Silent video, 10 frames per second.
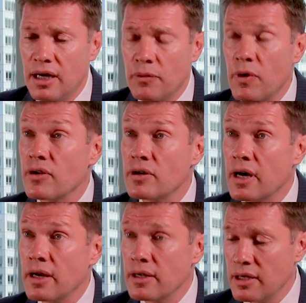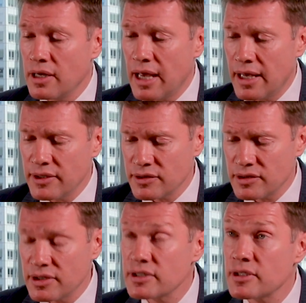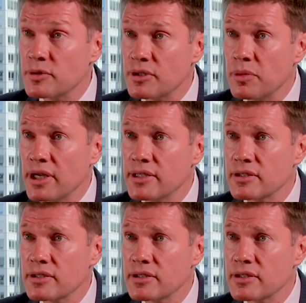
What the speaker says: whether or not it has systems in place